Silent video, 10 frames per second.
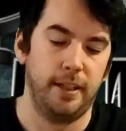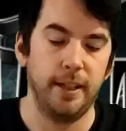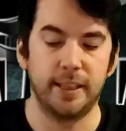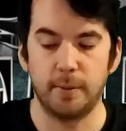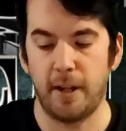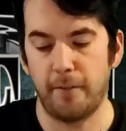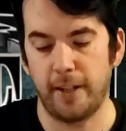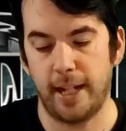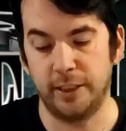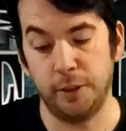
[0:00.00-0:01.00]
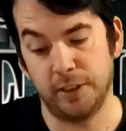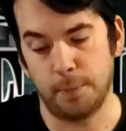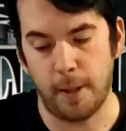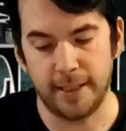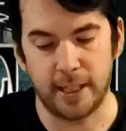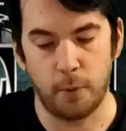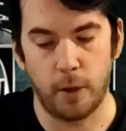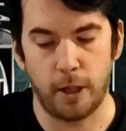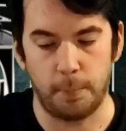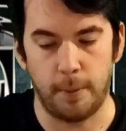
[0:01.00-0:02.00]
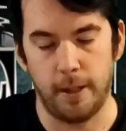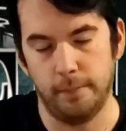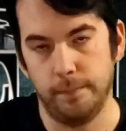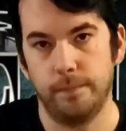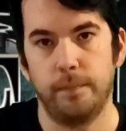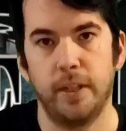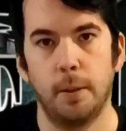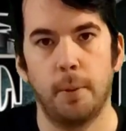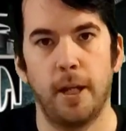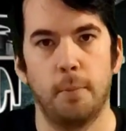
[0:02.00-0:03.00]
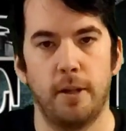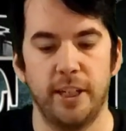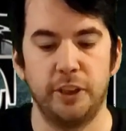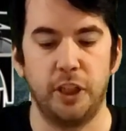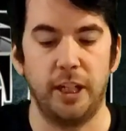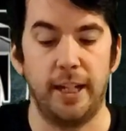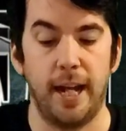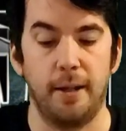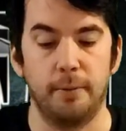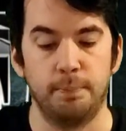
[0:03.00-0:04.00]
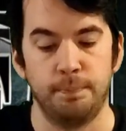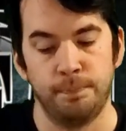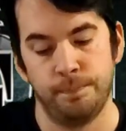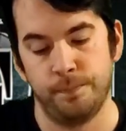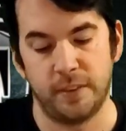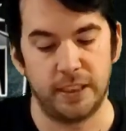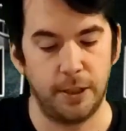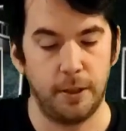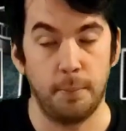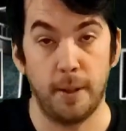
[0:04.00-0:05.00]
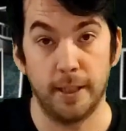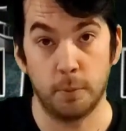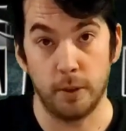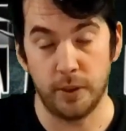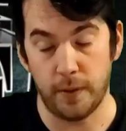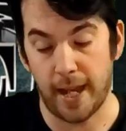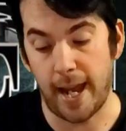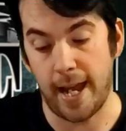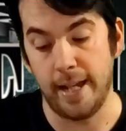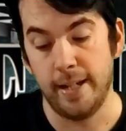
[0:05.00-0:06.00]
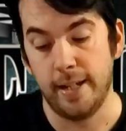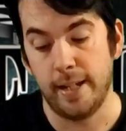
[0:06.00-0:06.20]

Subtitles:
this one definitely got its use. It probably still work, but you can play them all digitally now, so you might as well do that.